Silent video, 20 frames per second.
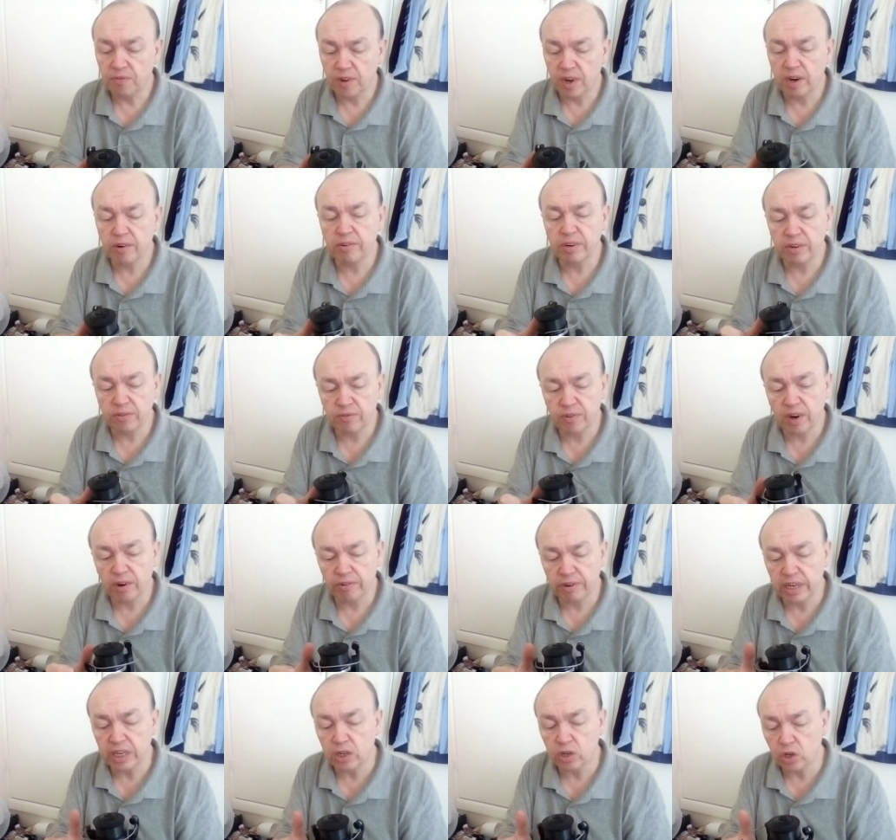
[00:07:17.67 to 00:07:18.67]
Very,
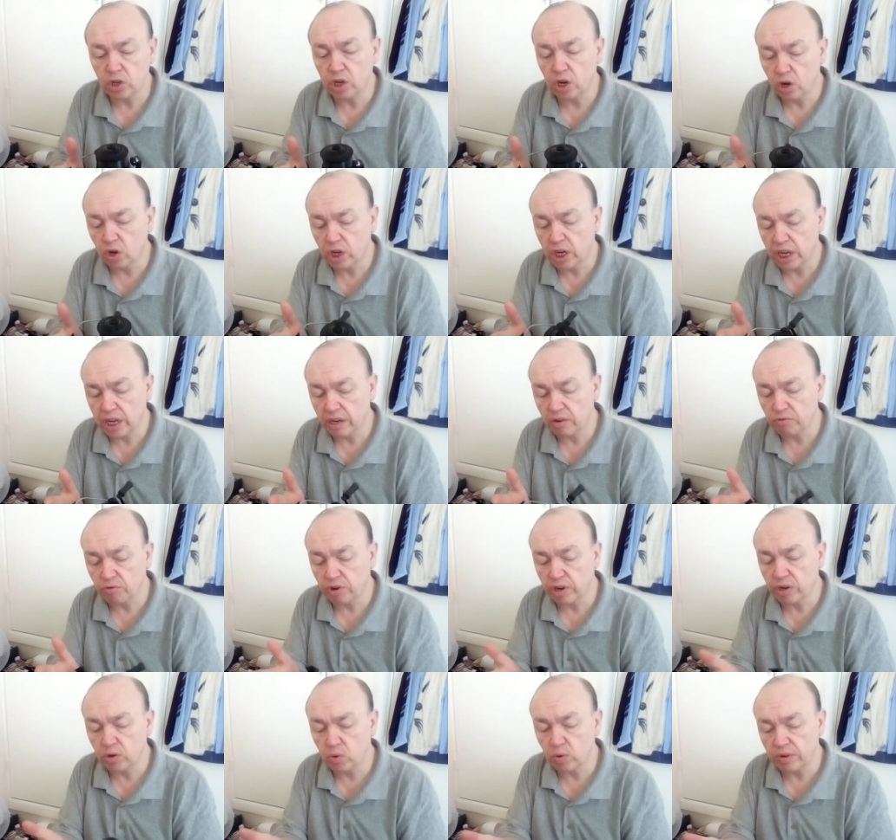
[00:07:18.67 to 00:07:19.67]
very good looking
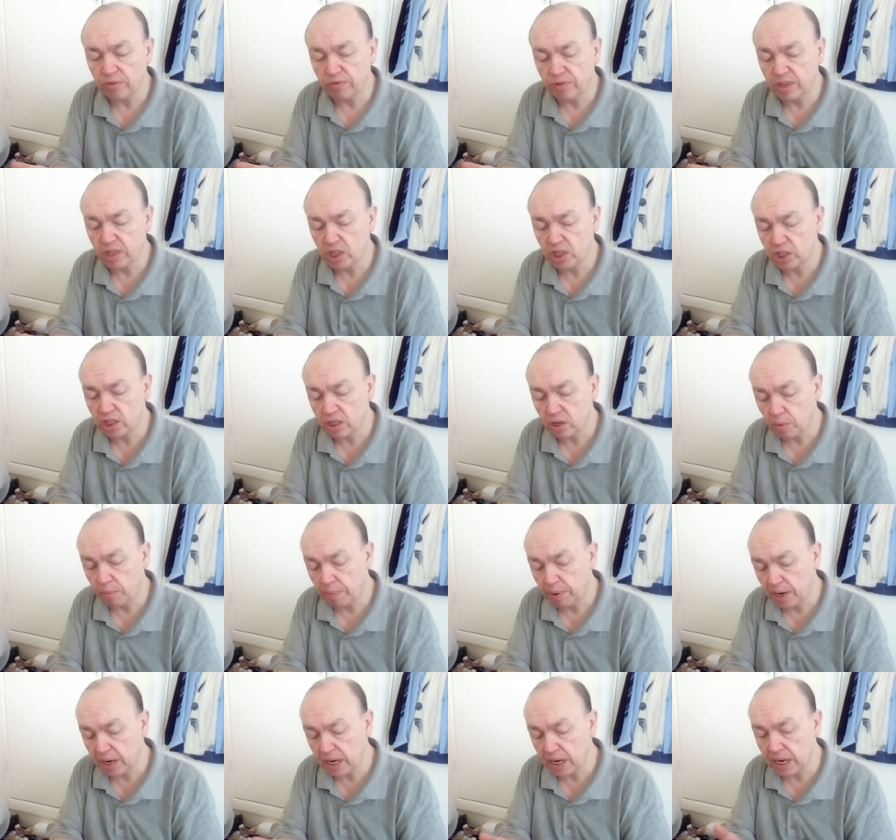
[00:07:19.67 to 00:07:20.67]
reel, finished
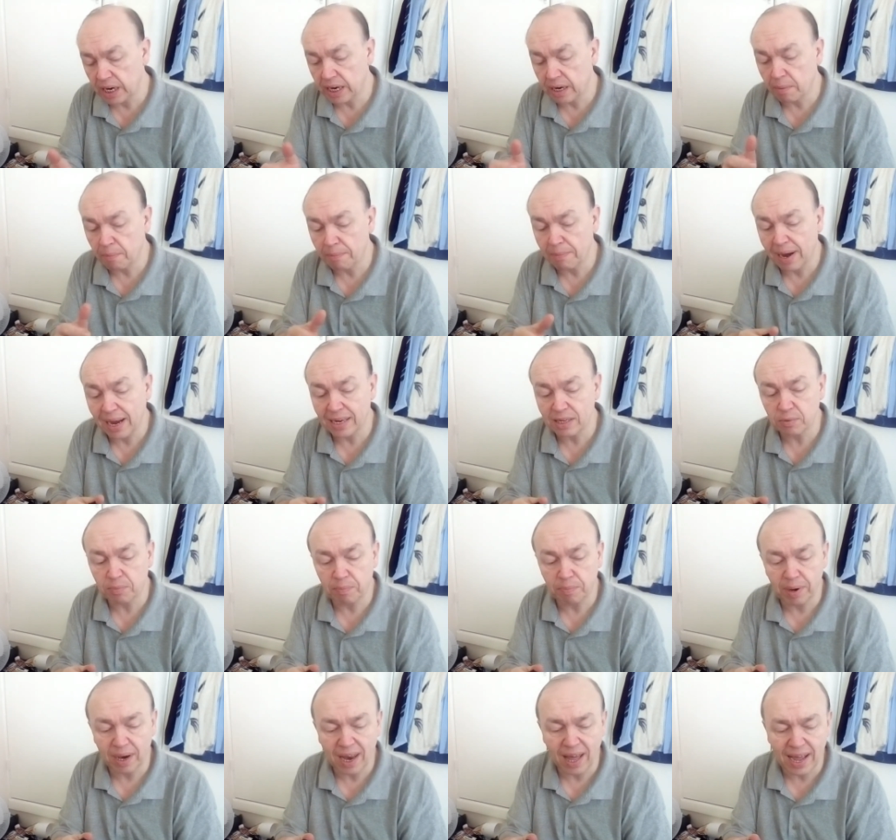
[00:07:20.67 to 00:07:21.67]
completely in a matte
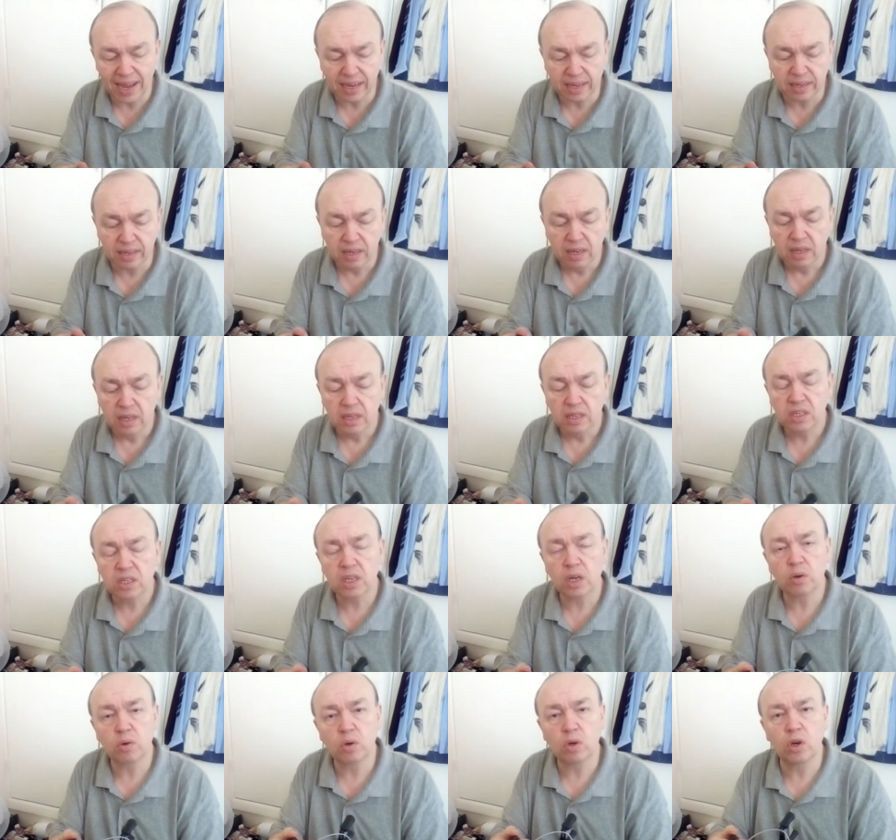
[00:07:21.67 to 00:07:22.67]
black,
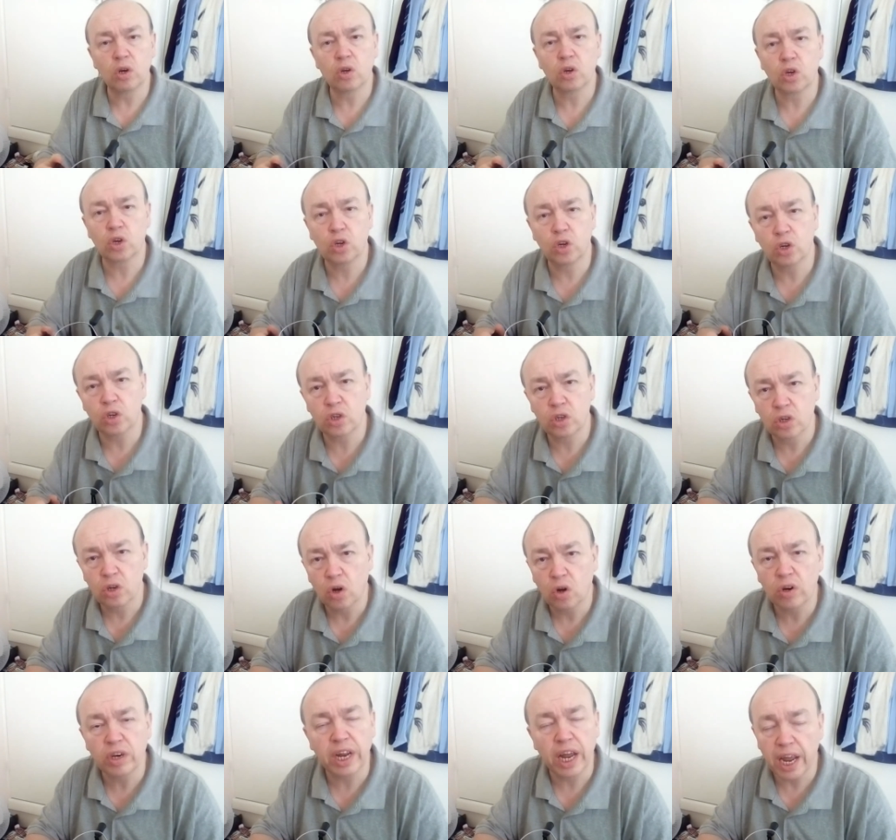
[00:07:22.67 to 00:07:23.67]
so it will look good
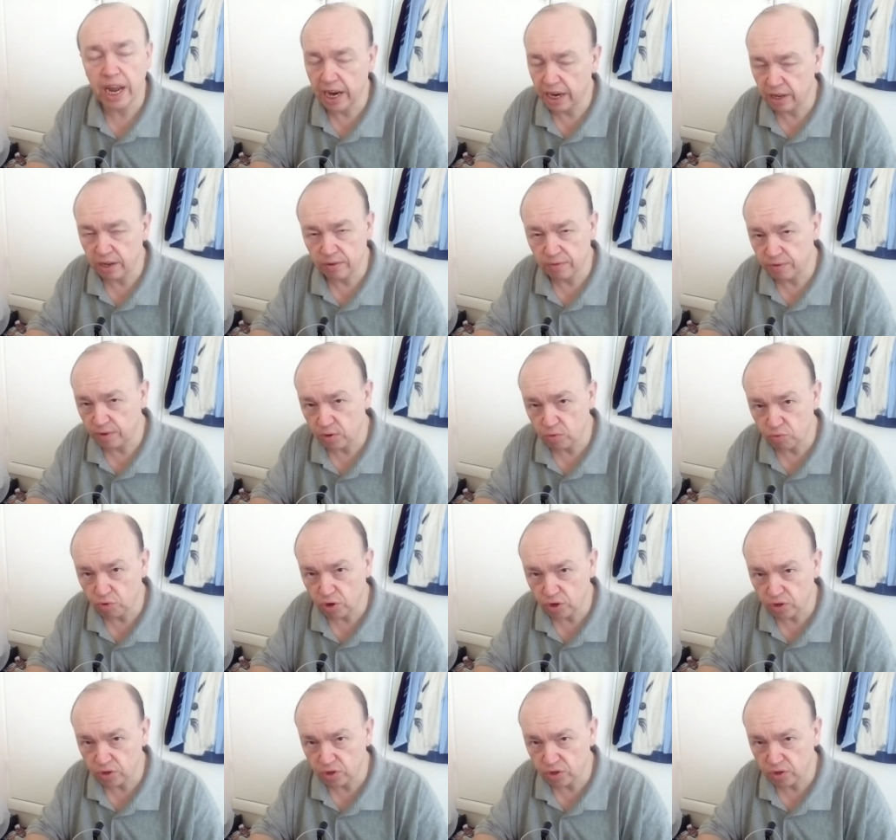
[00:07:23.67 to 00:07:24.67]
on any of your
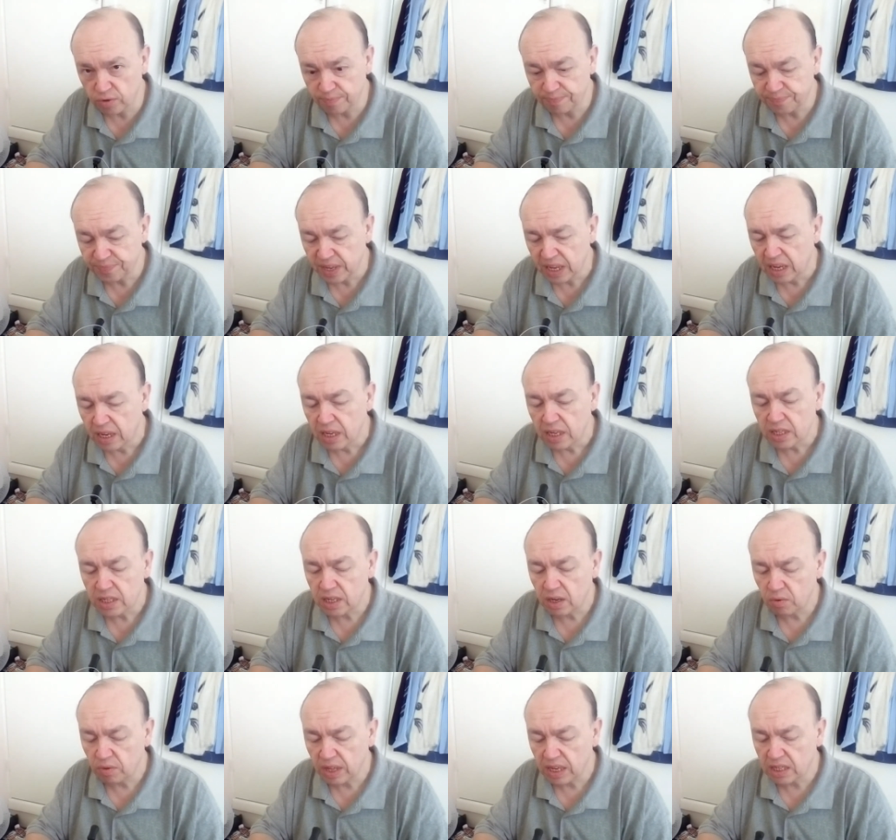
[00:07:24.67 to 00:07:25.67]
rods.
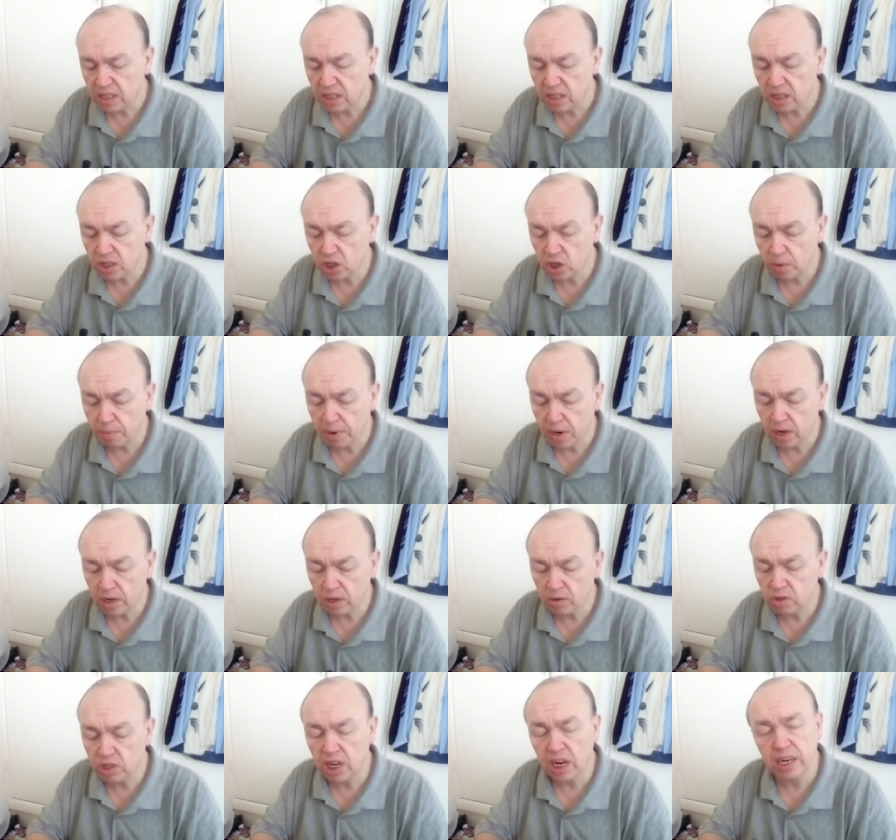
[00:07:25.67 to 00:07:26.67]
So that's the
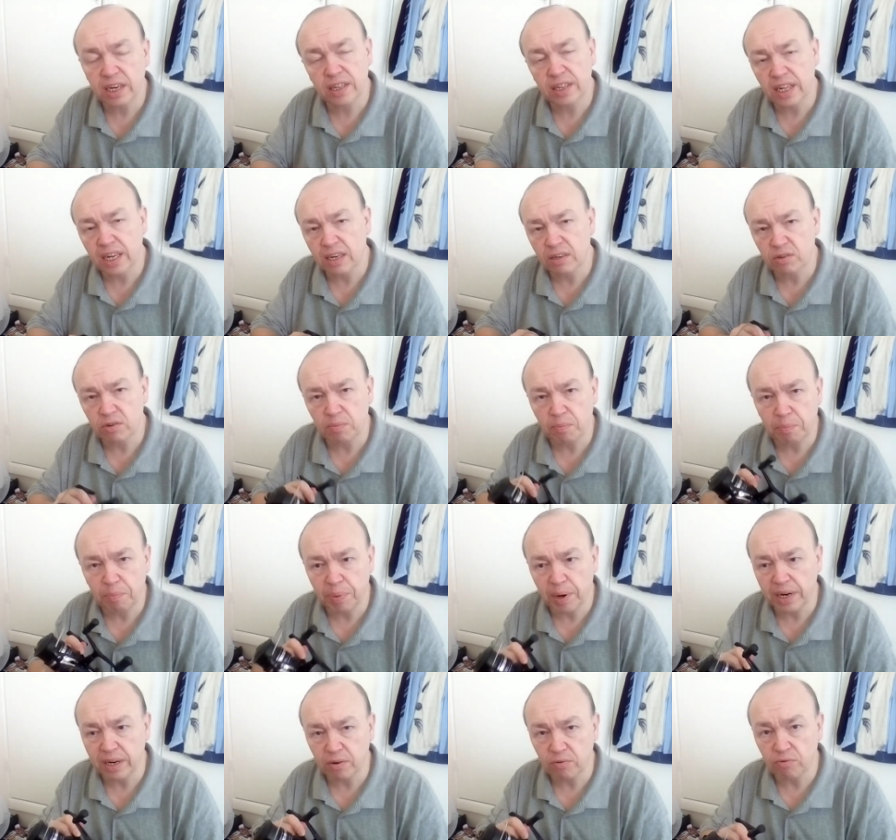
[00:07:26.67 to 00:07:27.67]
Shimano 10,000
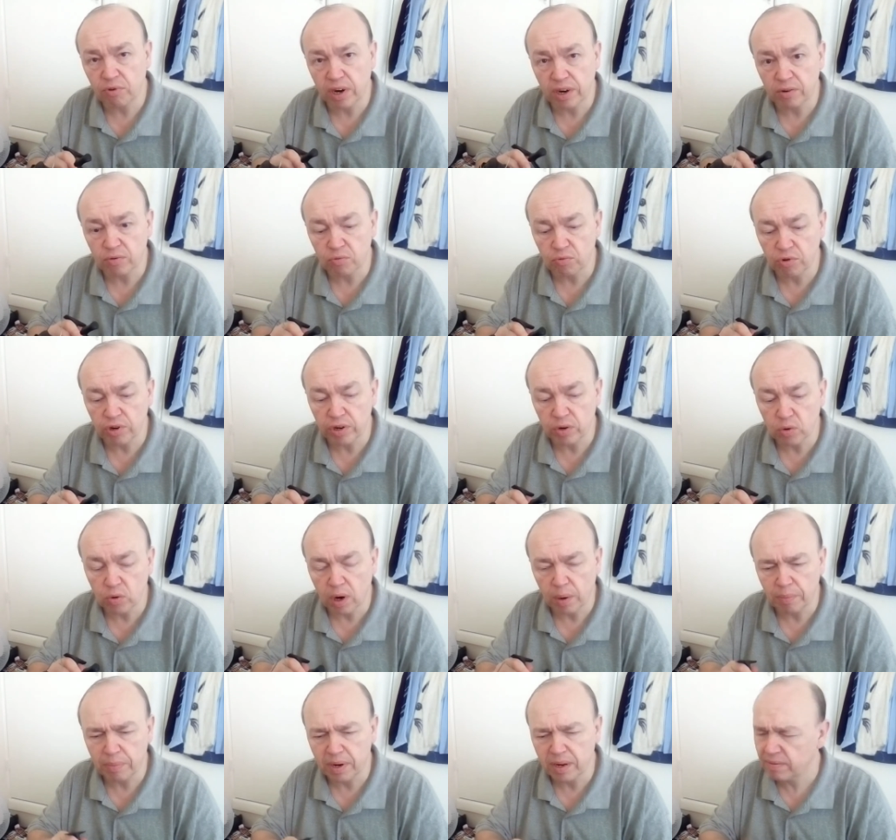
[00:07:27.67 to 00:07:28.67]
Baitrunner
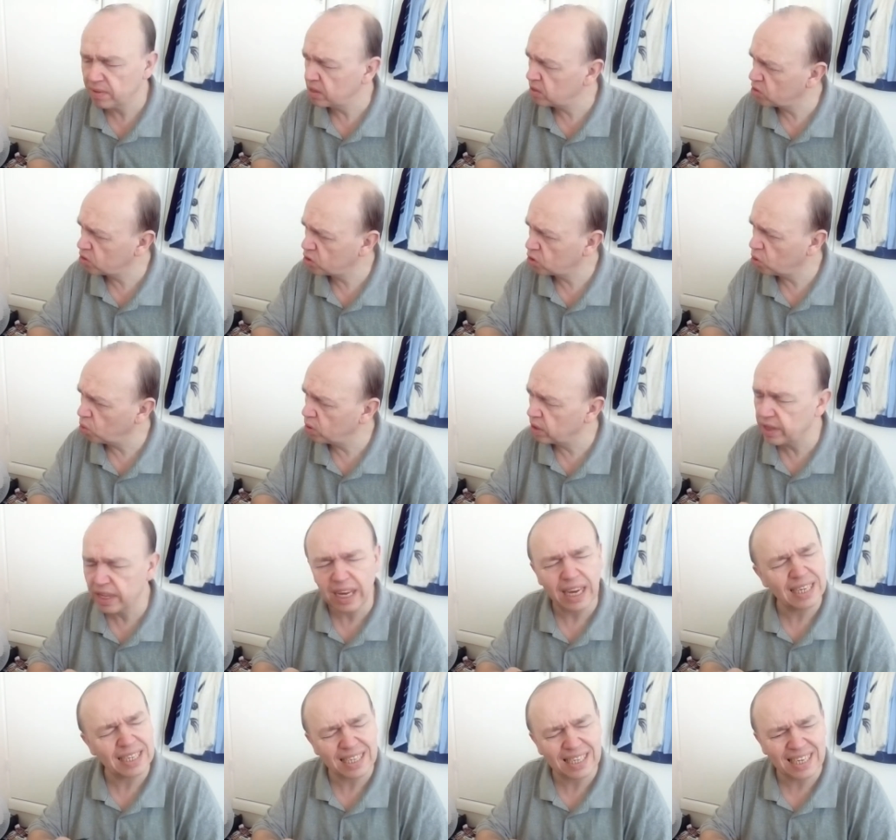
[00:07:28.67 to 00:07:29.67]
reel. I believe they used to call it
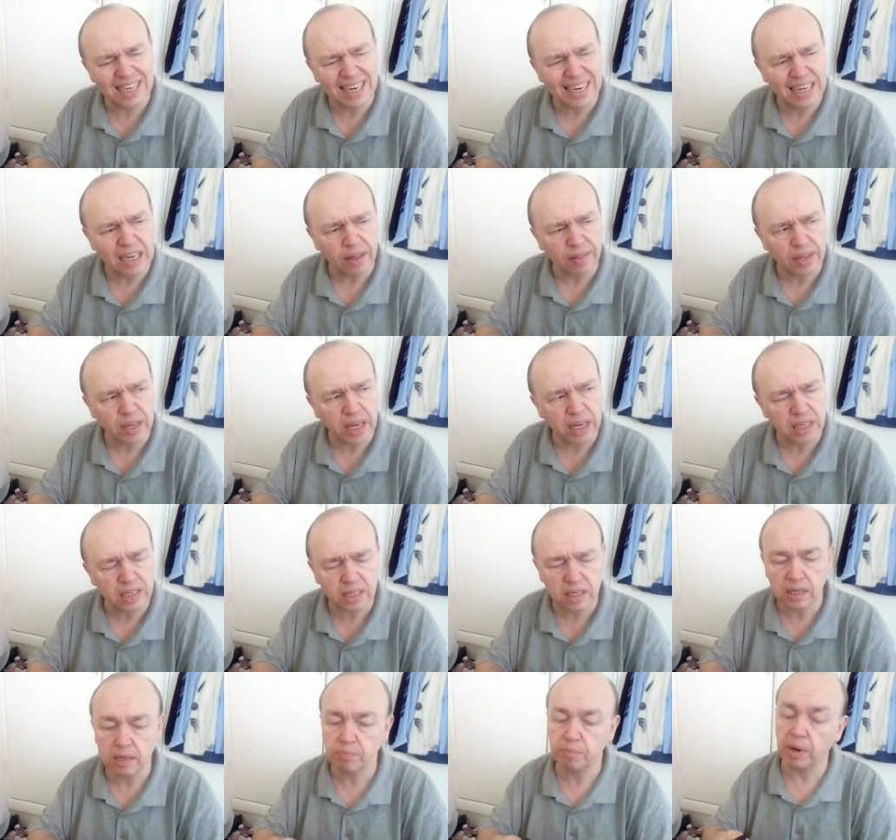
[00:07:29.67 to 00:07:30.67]
the ST, I think
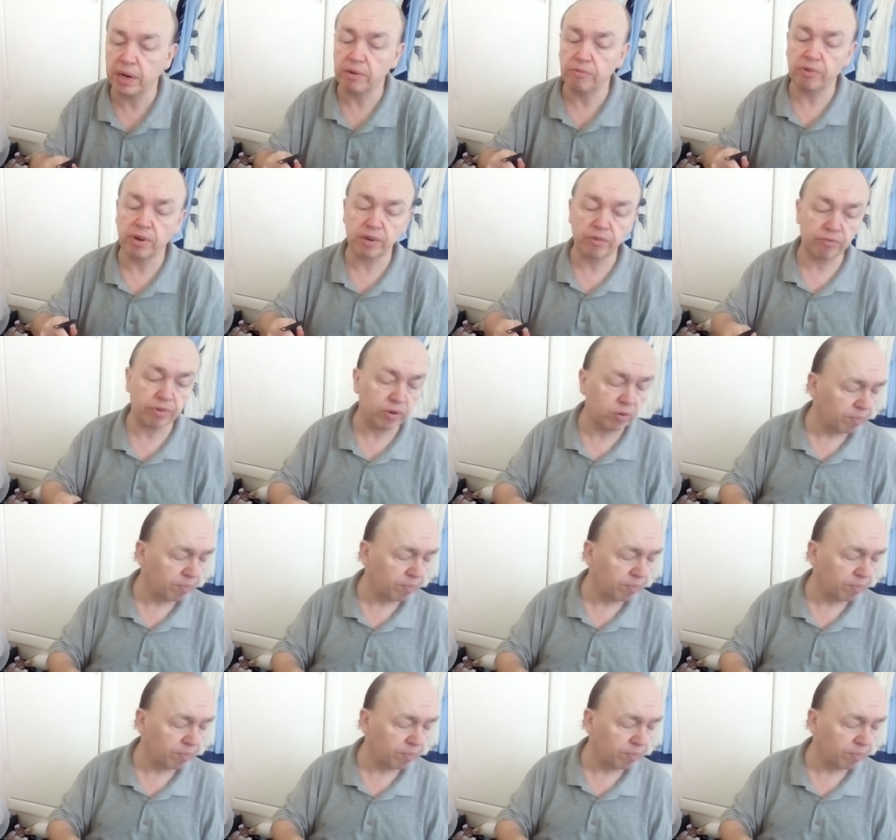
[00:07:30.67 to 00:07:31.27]
ST Baitrunner